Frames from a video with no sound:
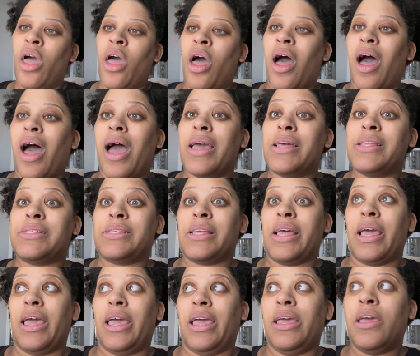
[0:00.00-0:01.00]
I
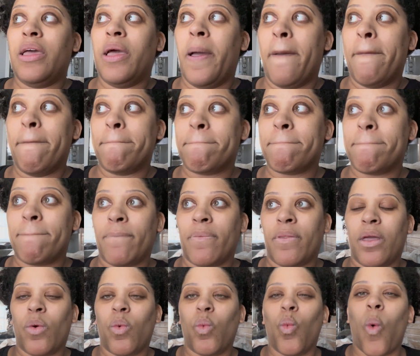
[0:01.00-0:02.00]
say,
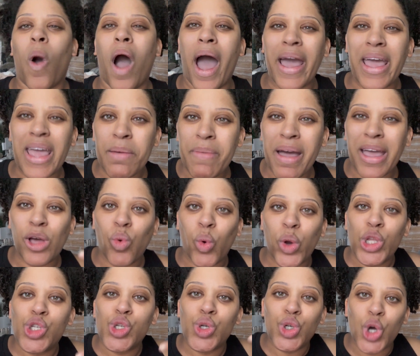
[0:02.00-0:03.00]
why am I going
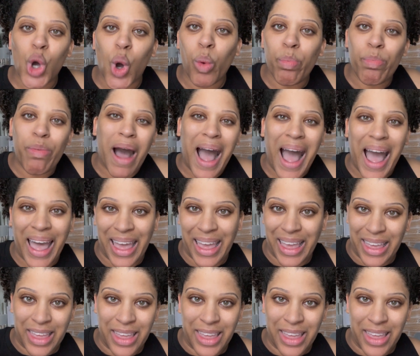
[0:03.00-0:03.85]
to go buy